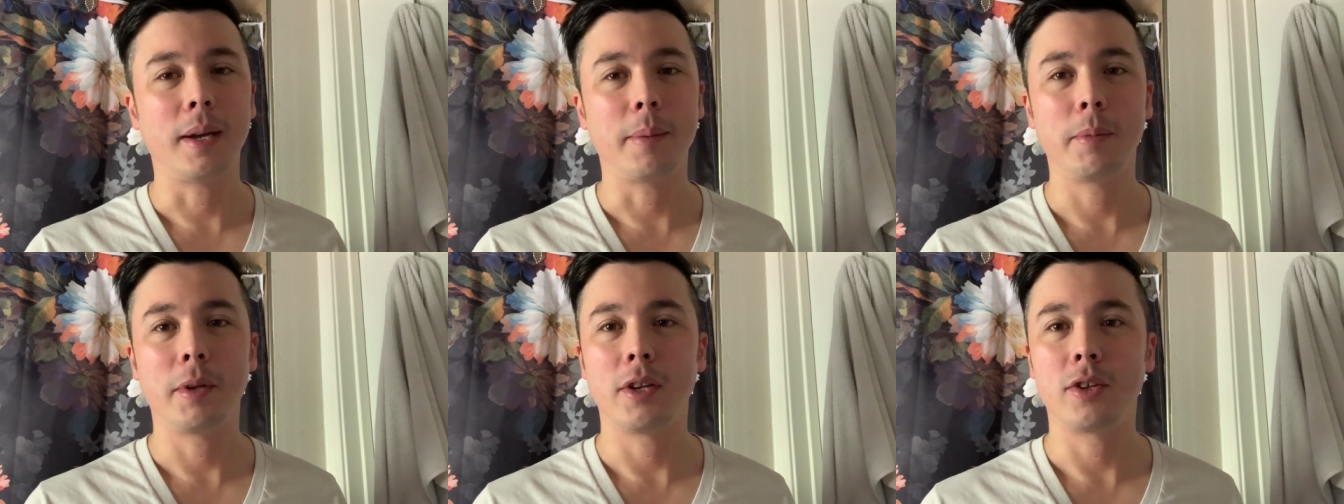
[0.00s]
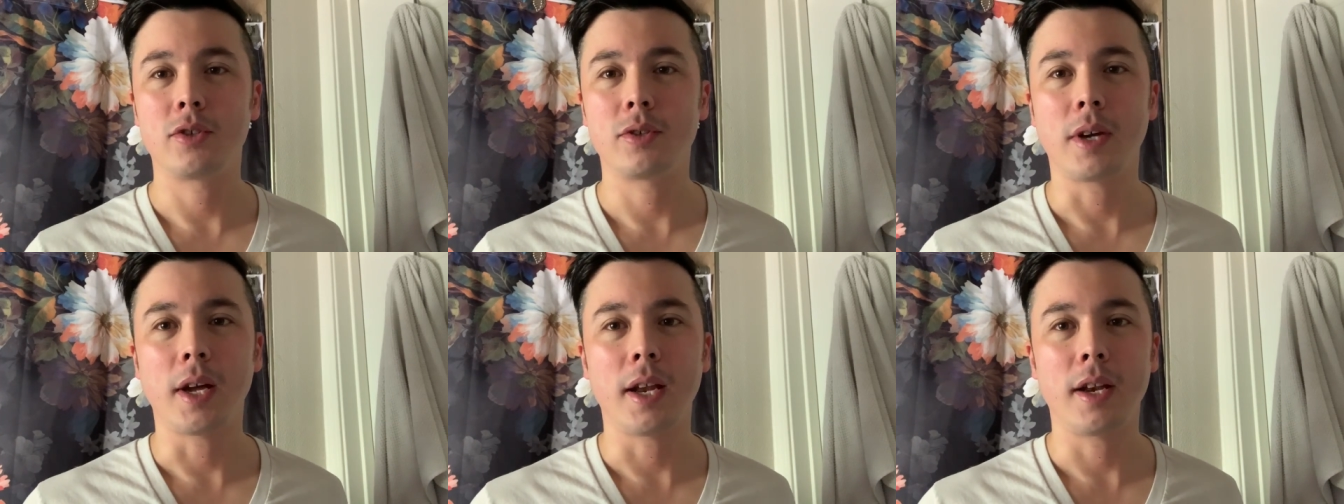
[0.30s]
I'm going
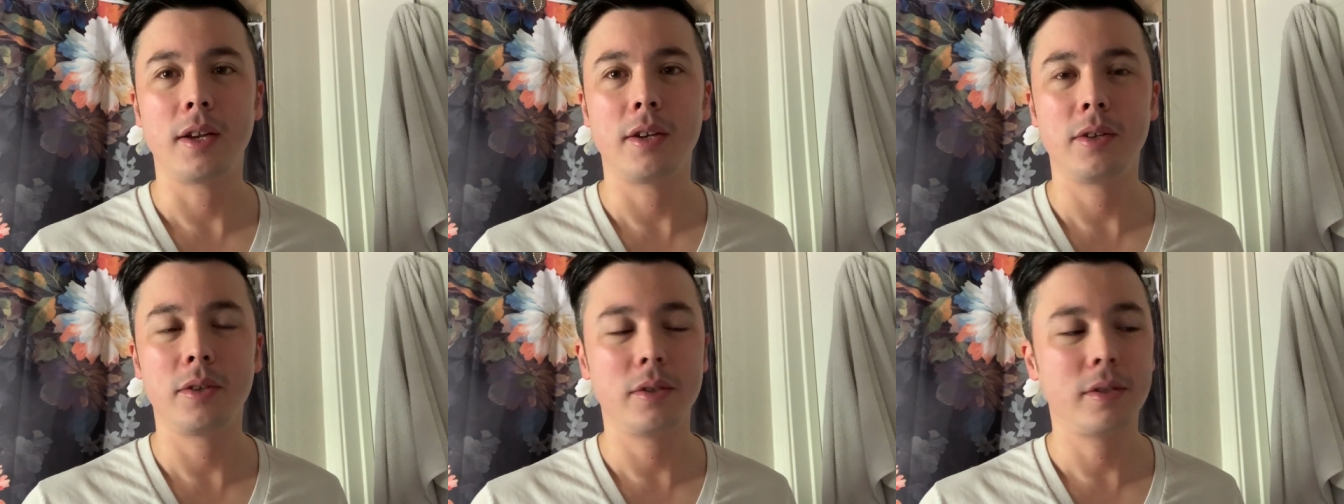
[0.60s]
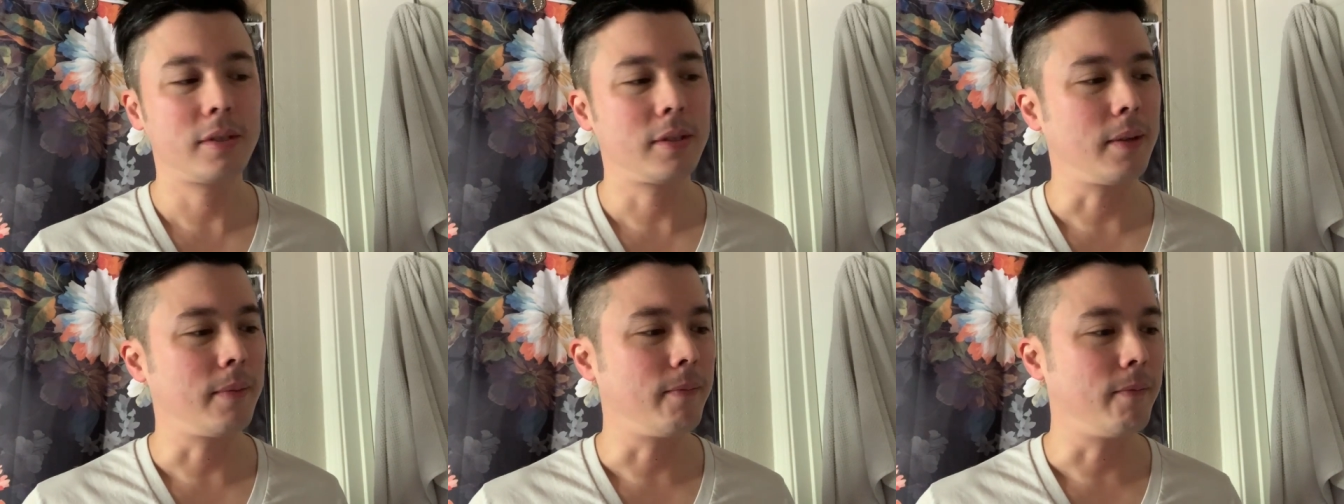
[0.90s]
to try to do
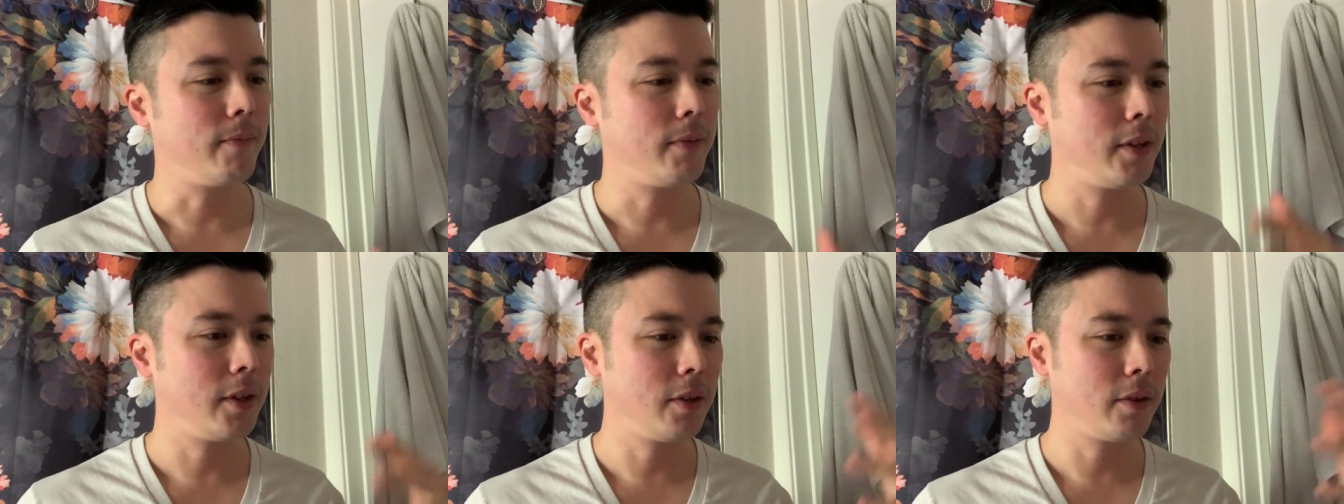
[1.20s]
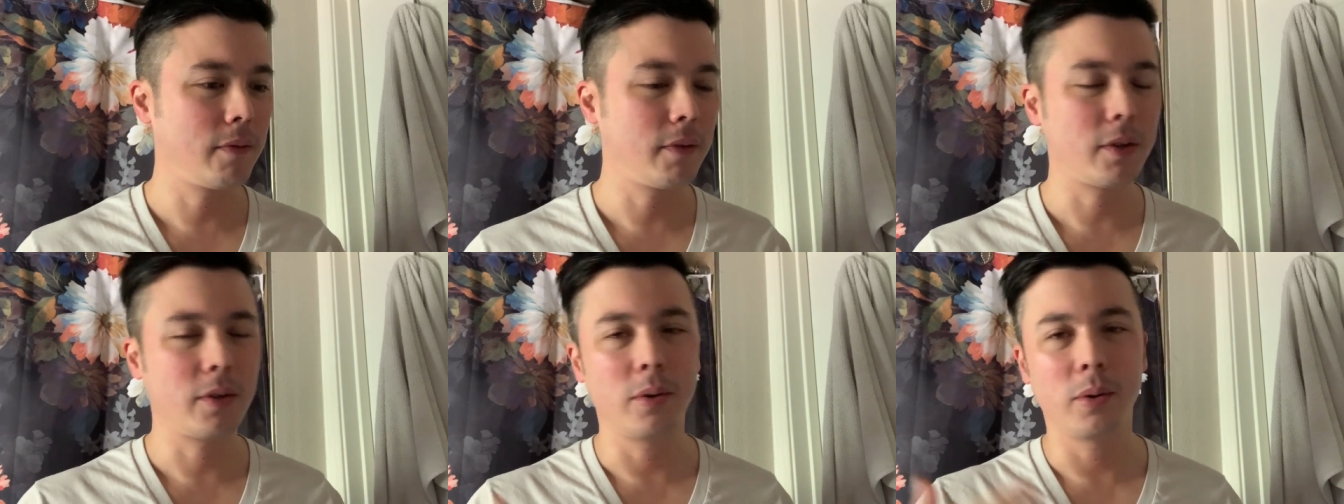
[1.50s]
some video
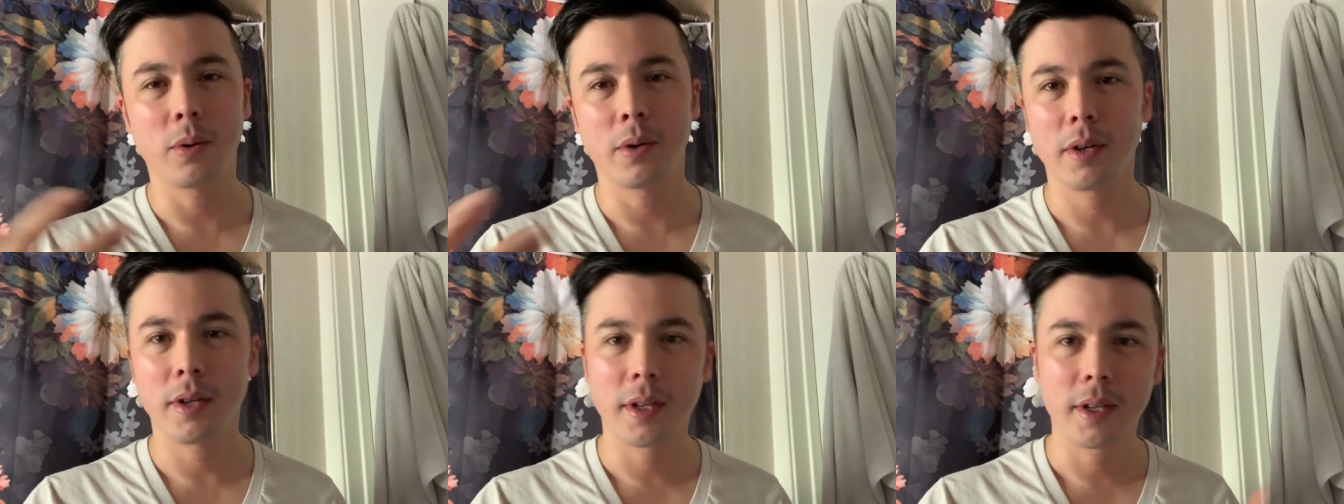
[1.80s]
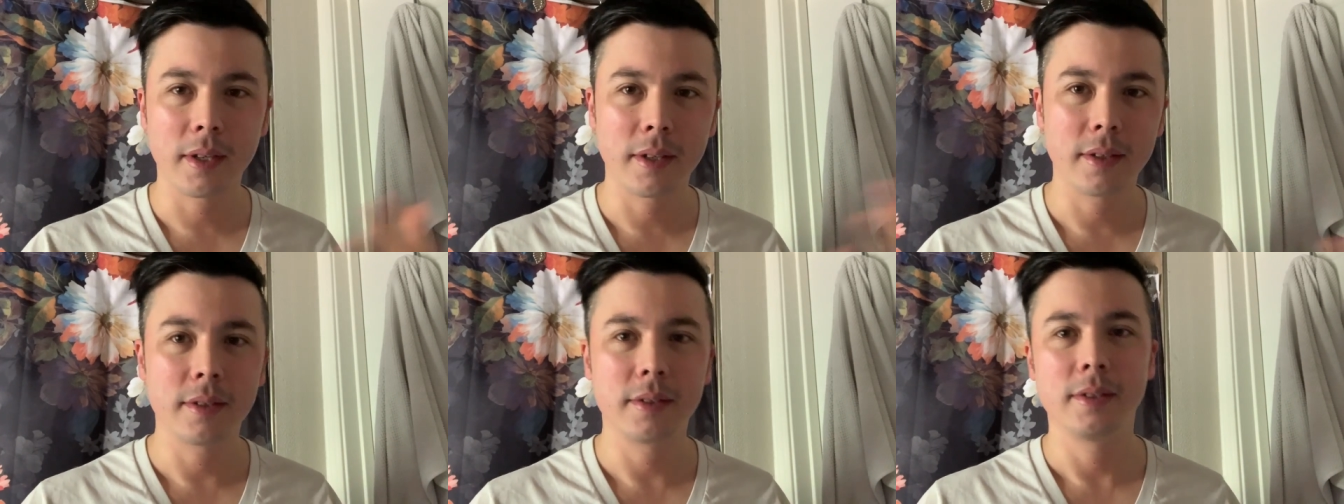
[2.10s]

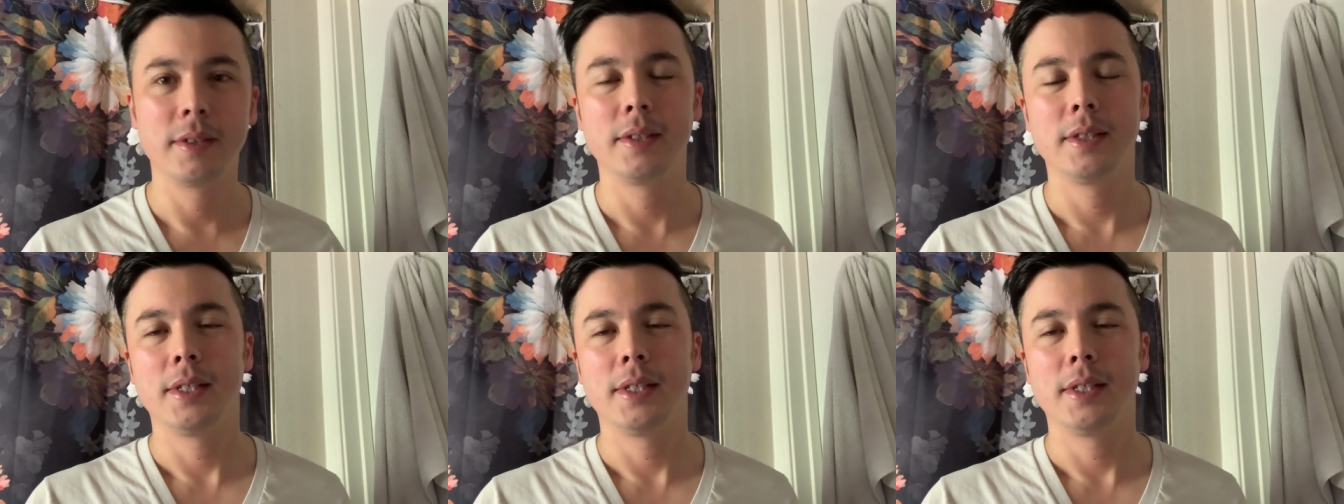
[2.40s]
recording